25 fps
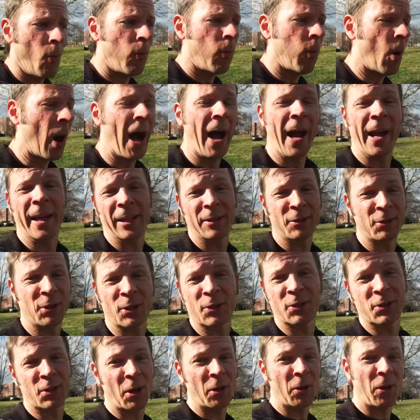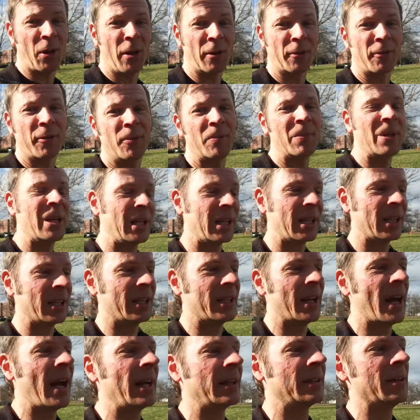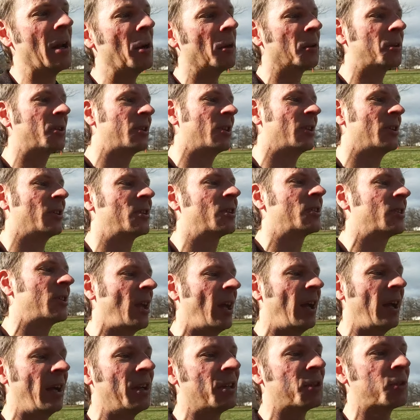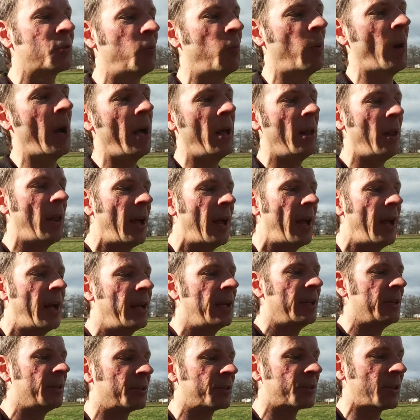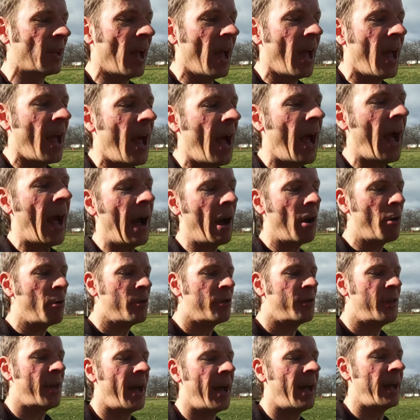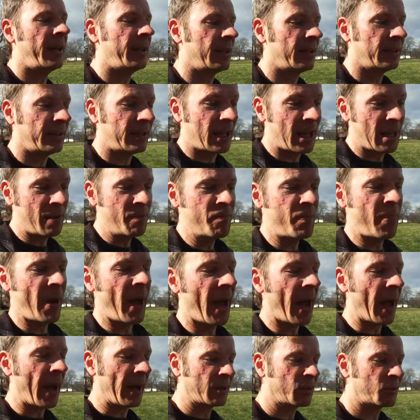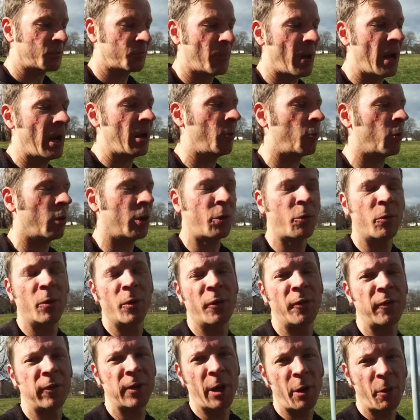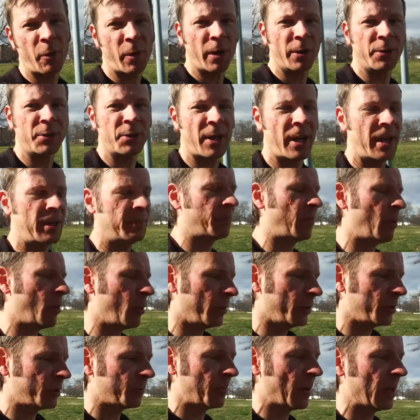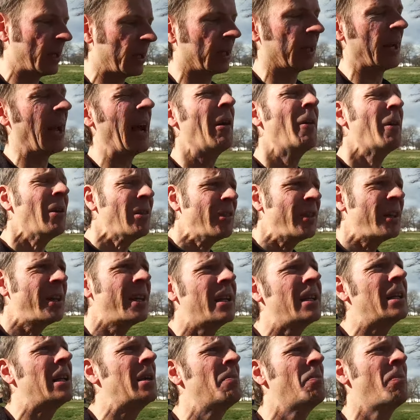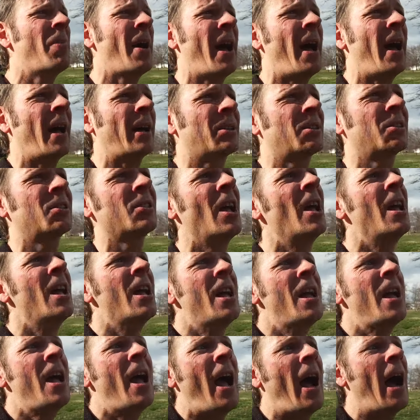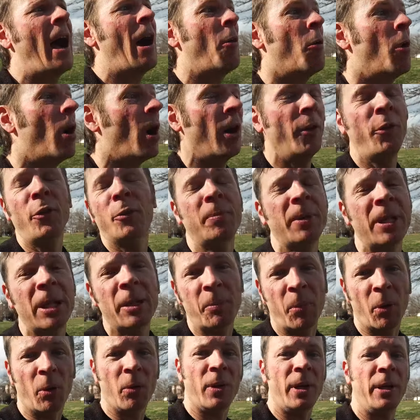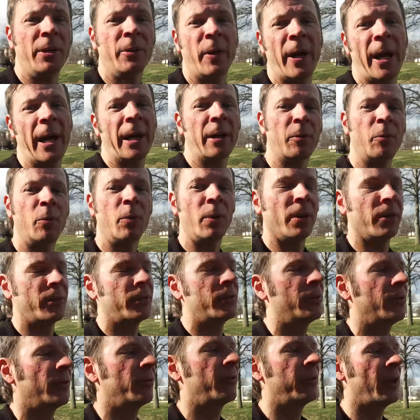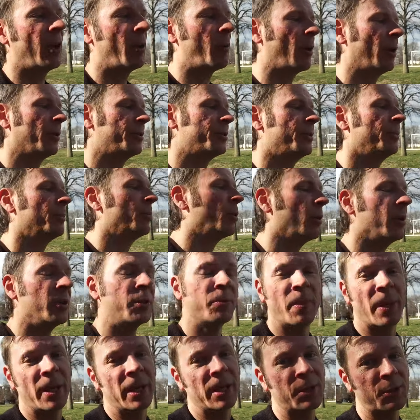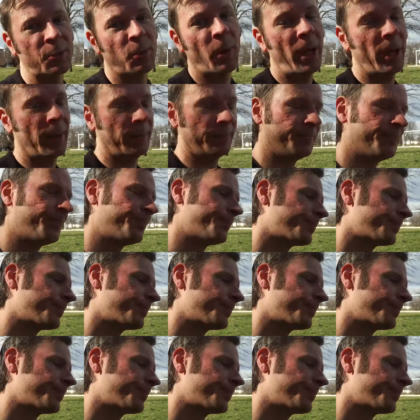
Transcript: why it took so long for me to get a diagnosis, as well as how that impacts my work with Flow Arts and Poi Spinning, and how I think it impacts how other people interact with the Flow Arts and Poi Spinning as well.